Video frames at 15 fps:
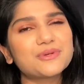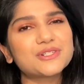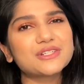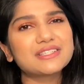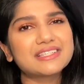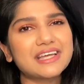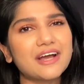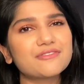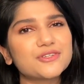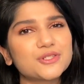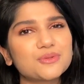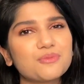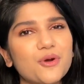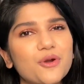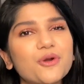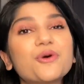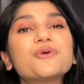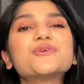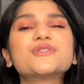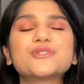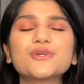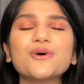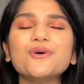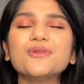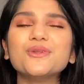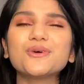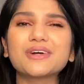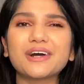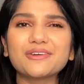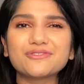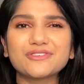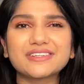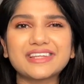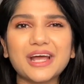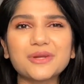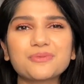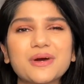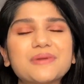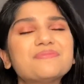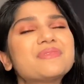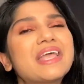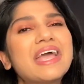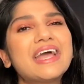which is day after tomorrow. So look out for that one.